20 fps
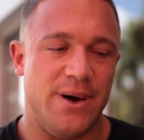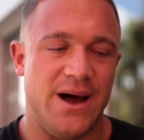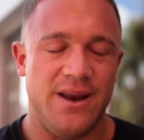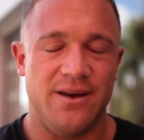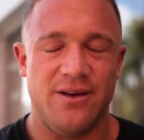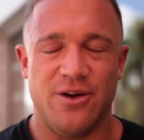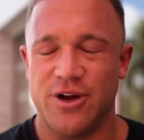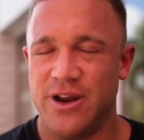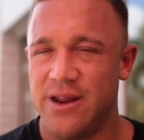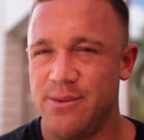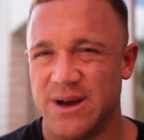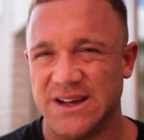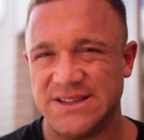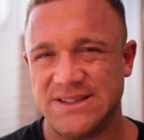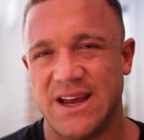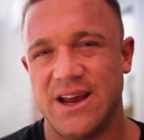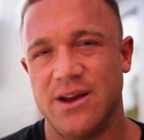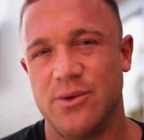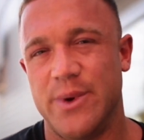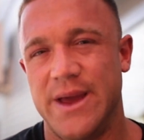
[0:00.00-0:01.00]
But only my
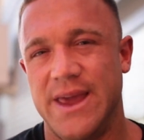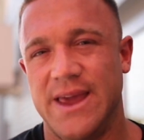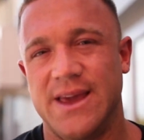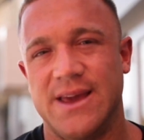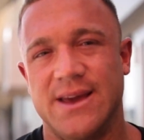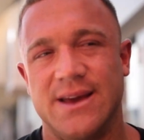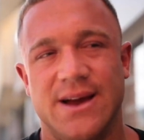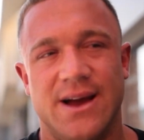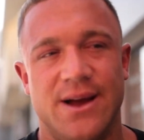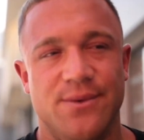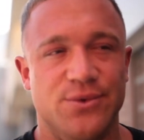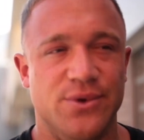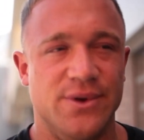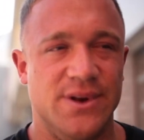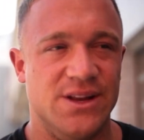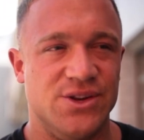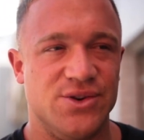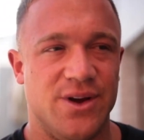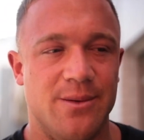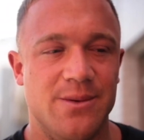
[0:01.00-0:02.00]
second week
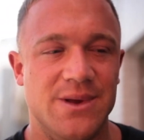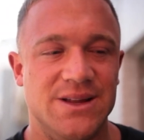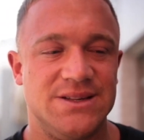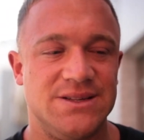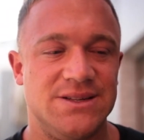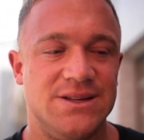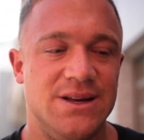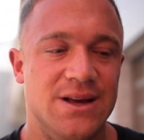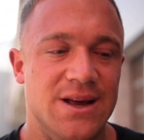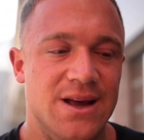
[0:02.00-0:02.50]
doing the treatments.